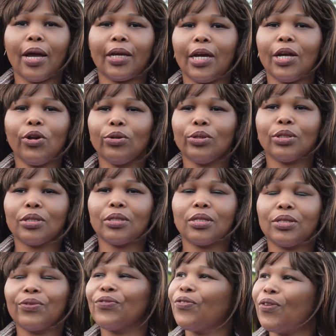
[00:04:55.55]
I cannot
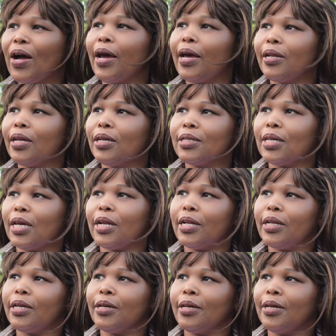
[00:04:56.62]
define
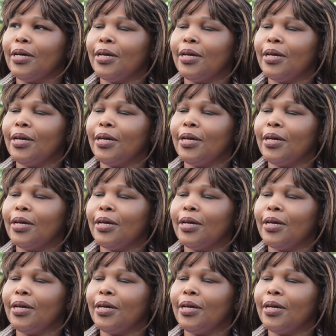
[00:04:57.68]
exactly.